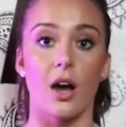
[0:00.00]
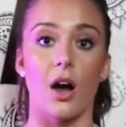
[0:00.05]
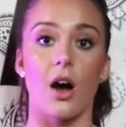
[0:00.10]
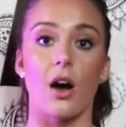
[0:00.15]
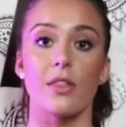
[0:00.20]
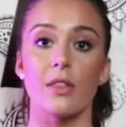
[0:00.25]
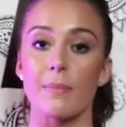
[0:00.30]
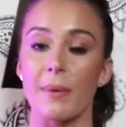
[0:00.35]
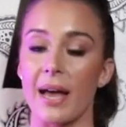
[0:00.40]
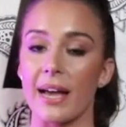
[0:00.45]

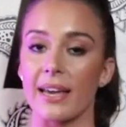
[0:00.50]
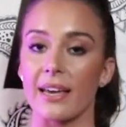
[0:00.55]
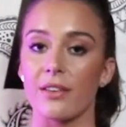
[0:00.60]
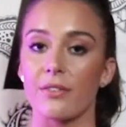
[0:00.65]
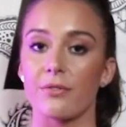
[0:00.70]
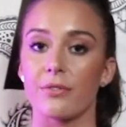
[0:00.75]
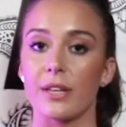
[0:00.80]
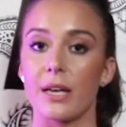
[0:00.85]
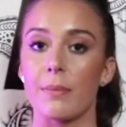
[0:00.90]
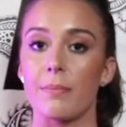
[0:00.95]
On the
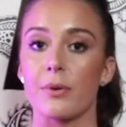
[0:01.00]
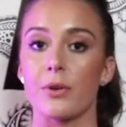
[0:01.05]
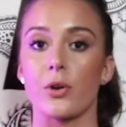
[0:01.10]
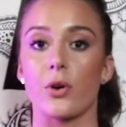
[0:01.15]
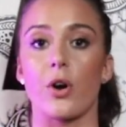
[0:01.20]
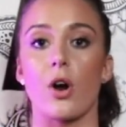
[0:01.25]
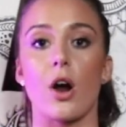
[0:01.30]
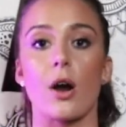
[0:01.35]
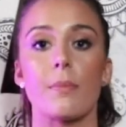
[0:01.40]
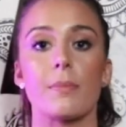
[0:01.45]
backhand flip,
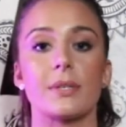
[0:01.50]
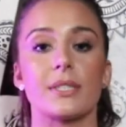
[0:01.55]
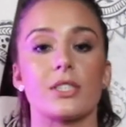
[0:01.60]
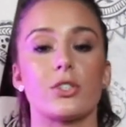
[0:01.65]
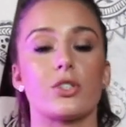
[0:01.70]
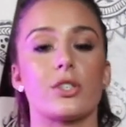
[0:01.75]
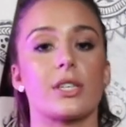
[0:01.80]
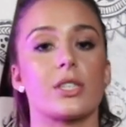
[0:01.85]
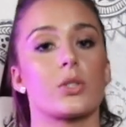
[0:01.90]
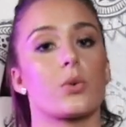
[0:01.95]
your arm
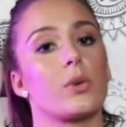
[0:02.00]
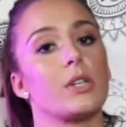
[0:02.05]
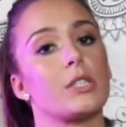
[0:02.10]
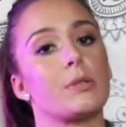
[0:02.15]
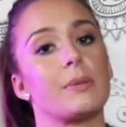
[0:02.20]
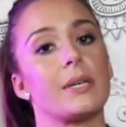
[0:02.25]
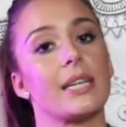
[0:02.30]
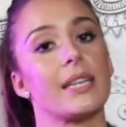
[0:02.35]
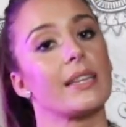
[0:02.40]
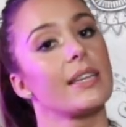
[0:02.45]
positioning is going
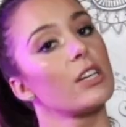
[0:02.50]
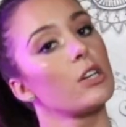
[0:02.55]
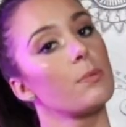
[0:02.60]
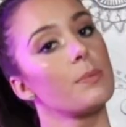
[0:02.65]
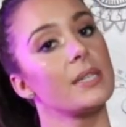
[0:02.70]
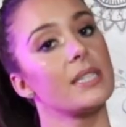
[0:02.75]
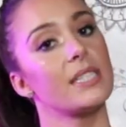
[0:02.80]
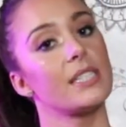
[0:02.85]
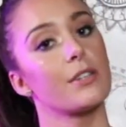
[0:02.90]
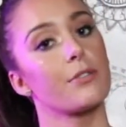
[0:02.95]
to be a little
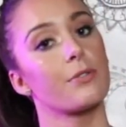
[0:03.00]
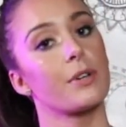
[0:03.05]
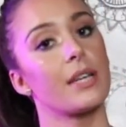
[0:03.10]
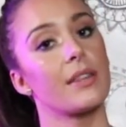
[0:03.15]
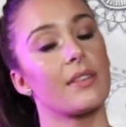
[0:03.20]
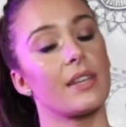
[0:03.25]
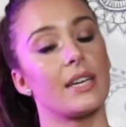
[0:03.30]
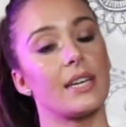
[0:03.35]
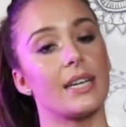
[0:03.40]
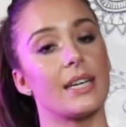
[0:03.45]
bit
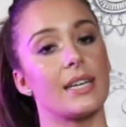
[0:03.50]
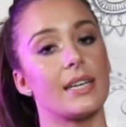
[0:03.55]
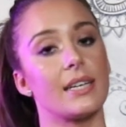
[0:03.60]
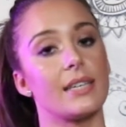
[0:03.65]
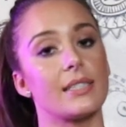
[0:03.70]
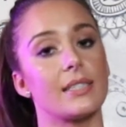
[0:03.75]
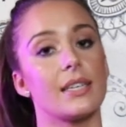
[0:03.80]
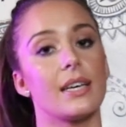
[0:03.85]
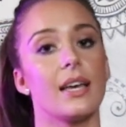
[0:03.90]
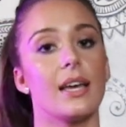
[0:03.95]
different than it
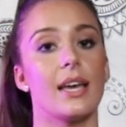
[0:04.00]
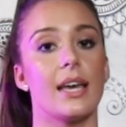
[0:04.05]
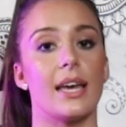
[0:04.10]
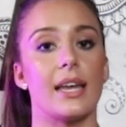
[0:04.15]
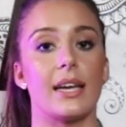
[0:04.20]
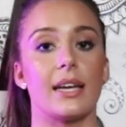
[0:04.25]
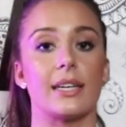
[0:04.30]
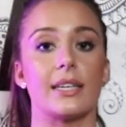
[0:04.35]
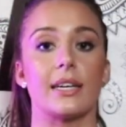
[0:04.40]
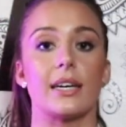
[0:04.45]
is
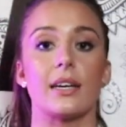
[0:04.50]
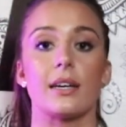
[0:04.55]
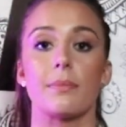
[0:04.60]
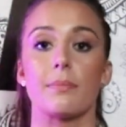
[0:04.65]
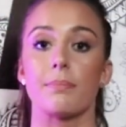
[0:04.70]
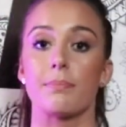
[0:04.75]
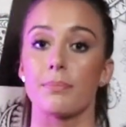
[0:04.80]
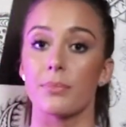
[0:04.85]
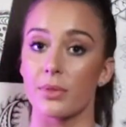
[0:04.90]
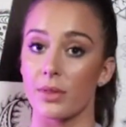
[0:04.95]
in a
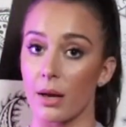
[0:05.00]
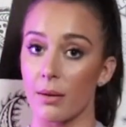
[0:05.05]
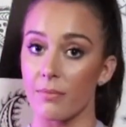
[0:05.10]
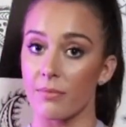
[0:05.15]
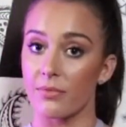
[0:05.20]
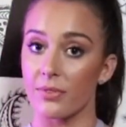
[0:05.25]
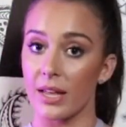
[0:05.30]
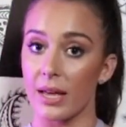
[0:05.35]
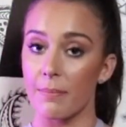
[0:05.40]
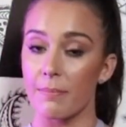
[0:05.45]

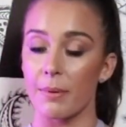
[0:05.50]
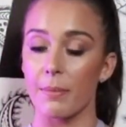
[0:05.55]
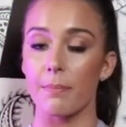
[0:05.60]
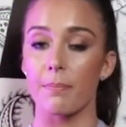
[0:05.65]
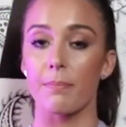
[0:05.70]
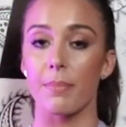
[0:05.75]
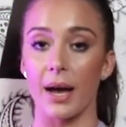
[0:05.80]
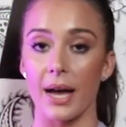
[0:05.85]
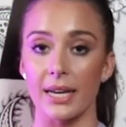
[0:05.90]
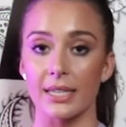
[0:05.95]
thumb flip,
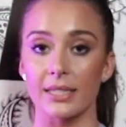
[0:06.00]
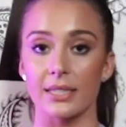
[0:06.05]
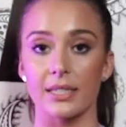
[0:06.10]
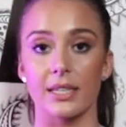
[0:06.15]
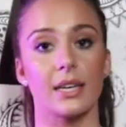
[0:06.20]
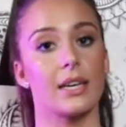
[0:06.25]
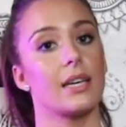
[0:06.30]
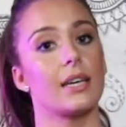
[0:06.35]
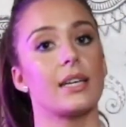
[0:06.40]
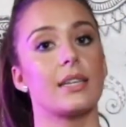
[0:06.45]
but
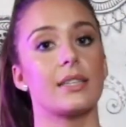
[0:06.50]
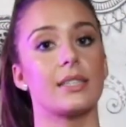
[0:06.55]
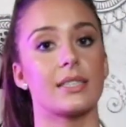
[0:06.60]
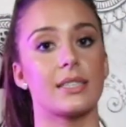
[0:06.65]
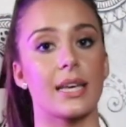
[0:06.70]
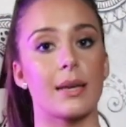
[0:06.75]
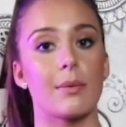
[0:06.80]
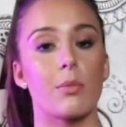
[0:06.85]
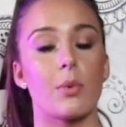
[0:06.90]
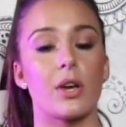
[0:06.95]
in the
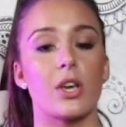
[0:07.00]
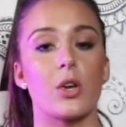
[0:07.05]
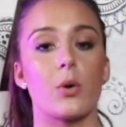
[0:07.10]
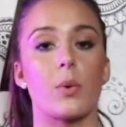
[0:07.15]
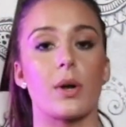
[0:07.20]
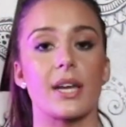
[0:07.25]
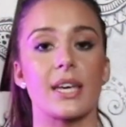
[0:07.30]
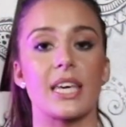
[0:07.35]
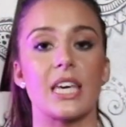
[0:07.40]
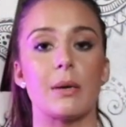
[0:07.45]
same way, you
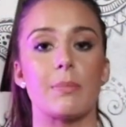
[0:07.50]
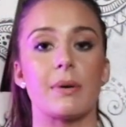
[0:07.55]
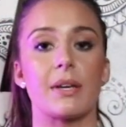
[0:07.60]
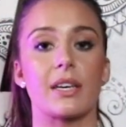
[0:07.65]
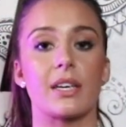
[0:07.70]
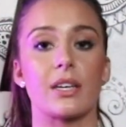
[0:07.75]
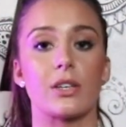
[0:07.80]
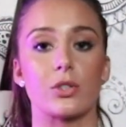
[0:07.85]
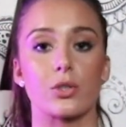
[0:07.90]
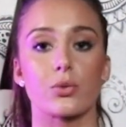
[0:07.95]
want to keep
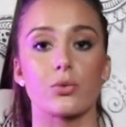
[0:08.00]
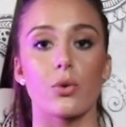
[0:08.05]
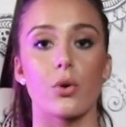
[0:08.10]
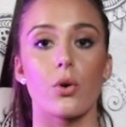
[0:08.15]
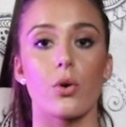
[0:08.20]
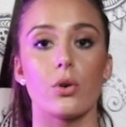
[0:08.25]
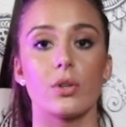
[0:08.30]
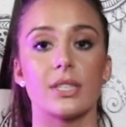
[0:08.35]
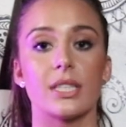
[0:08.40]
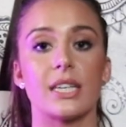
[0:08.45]
it
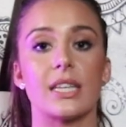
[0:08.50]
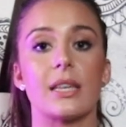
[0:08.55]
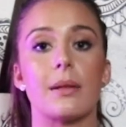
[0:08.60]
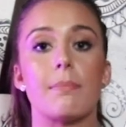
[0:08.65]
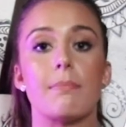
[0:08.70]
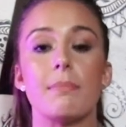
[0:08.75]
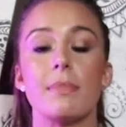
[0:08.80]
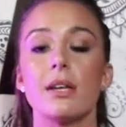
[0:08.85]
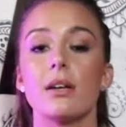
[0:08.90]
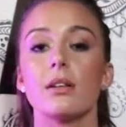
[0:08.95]
controlled and in
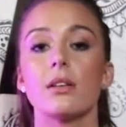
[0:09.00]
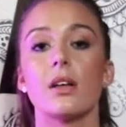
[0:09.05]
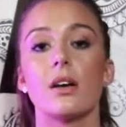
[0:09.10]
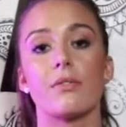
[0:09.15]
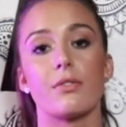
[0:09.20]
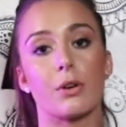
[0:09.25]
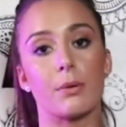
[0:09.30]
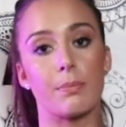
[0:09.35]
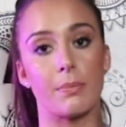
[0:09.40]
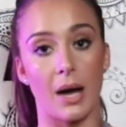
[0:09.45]
the middle
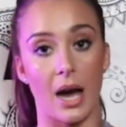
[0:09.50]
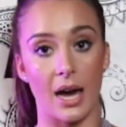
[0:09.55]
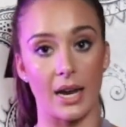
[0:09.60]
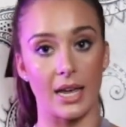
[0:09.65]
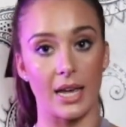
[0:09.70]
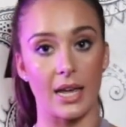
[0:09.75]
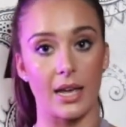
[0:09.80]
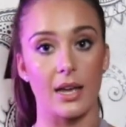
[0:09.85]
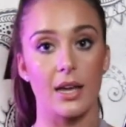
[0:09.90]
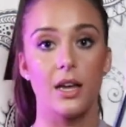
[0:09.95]
of your
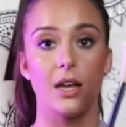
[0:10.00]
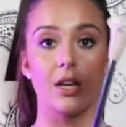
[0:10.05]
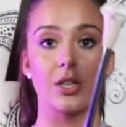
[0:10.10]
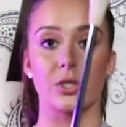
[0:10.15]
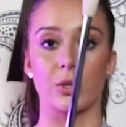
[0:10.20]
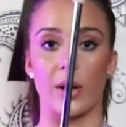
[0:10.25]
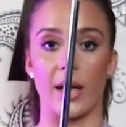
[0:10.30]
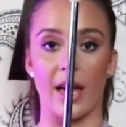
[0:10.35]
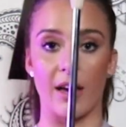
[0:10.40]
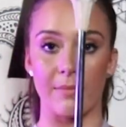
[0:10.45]
body.
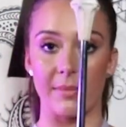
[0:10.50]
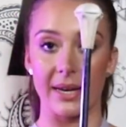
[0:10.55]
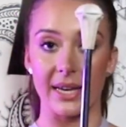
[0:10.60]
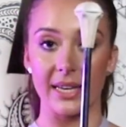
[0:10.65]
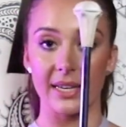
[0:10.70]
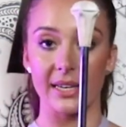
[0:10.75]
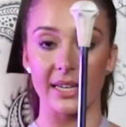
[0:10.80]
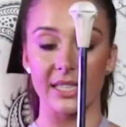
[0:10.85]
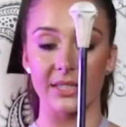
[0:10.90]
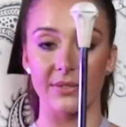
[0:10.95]
So I have my
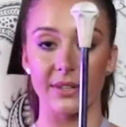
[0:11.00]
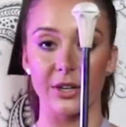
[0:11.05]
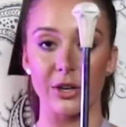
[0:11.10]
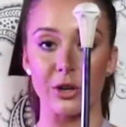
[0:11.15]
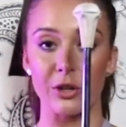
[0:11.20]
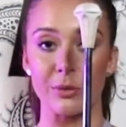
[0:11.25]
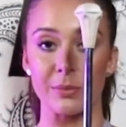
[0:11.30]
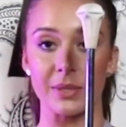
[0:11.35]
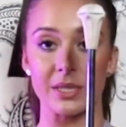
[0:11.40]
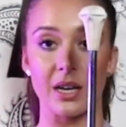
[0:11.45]
index finger
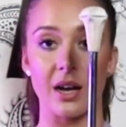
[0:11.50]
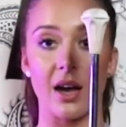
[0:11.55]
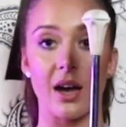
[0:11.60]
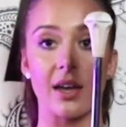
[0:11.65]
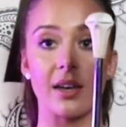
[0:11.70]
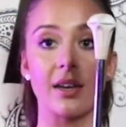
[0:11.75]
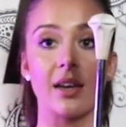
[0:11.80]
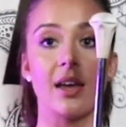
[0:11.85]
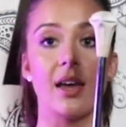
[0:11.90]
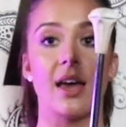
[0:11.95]
on the
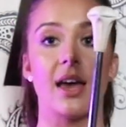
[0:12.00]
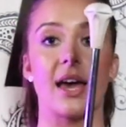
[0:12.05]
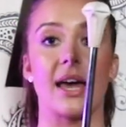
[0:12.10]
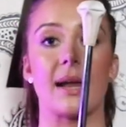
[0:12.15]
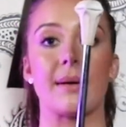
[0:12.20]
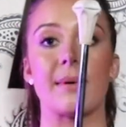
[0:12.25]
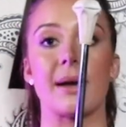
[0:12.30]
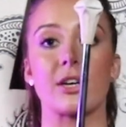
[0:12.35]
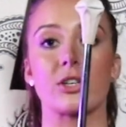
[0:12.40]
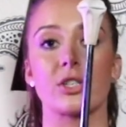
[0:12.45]
baton,
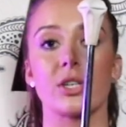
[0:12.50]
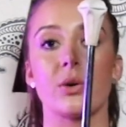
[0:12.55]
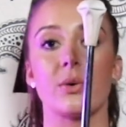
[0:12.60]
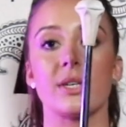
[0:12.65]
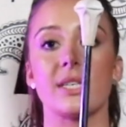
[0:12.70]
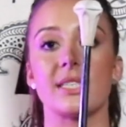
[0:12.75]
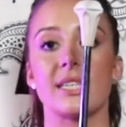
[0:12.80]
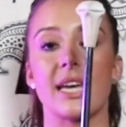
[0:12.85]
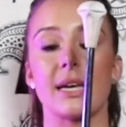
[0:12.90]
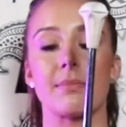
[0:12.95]
and I'm actually
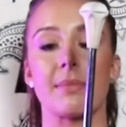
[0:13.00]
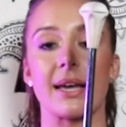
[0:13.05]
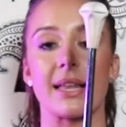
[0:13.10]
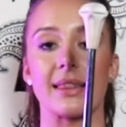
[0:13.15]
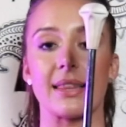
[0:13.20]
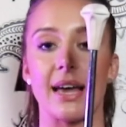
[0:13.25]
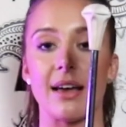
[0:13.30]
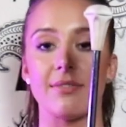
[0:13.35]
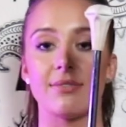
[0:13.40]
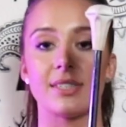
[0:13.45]
going to take
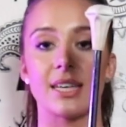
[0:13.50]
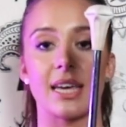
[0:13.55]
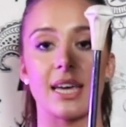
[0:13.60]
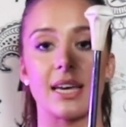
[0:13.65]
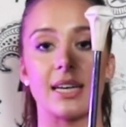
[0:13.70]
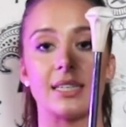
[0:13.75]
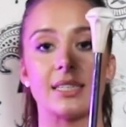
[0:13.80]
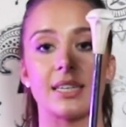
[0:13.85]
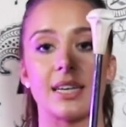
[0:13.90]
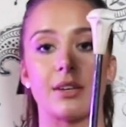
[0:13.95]
my left
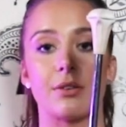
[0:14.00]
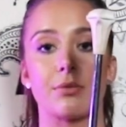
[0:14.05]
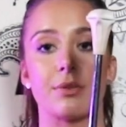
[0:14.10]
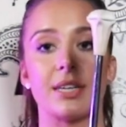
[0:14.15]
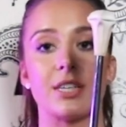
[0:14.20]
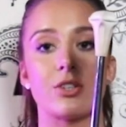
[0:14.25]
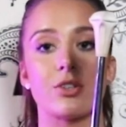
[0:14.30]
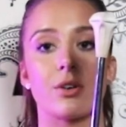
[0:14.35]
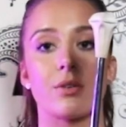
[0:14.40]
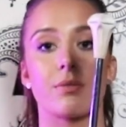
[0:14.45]
hand and
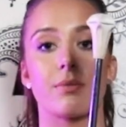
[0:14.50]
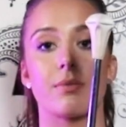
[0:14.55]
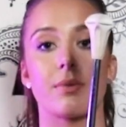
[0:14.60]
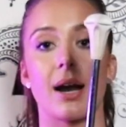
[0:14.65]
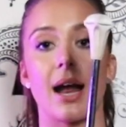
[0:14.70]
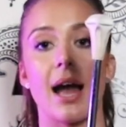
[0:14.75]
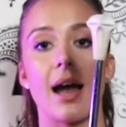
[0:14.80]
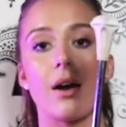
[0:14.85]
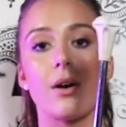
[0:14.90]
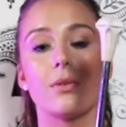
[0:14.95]
reach
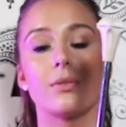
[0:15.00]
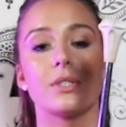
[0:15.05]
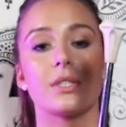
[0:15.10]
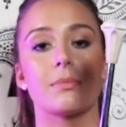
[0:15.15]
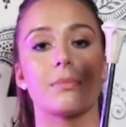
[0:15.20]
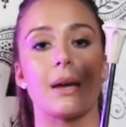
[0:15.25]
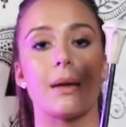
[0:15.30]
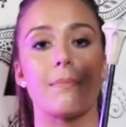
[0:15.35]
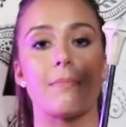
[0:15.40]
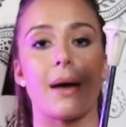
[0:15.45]

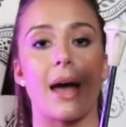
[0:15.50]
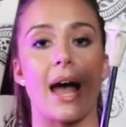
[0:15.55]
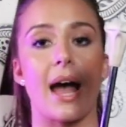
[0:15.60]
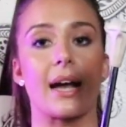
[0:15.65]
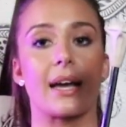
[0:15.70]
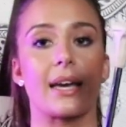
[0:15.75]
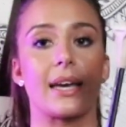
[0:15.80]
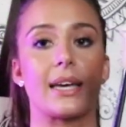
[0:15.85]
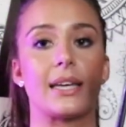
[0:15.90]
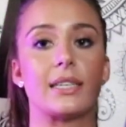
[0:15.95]
around my
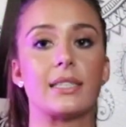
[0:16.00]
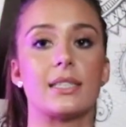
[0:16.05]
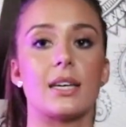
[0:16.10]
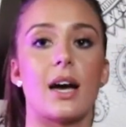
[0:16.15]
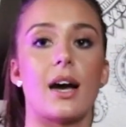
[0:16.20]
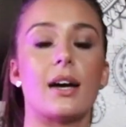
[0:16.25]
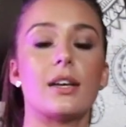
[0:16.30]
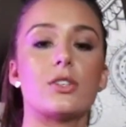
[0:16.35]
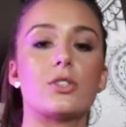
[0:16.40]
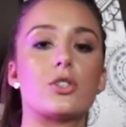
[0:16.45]
back and
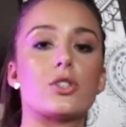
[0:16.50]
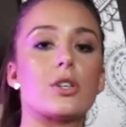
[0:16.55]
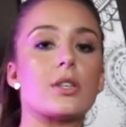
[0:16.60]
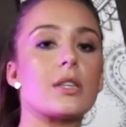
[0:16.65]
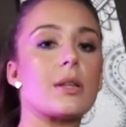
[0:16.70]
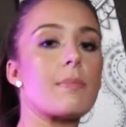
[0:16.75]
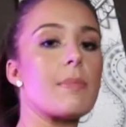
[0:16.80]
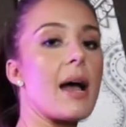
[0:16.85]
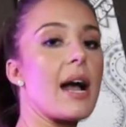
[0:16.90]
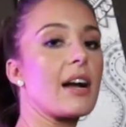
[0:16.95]
touch
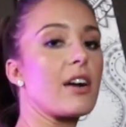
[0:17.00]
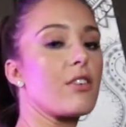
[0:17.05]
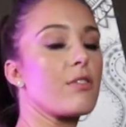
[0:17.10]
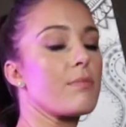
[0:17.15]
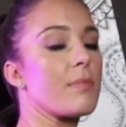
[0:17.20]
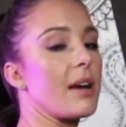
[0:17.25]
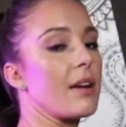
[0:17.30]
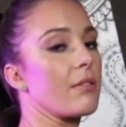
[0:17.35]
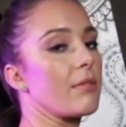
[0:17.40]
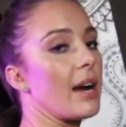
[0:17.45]
the back
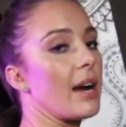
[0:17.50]
of my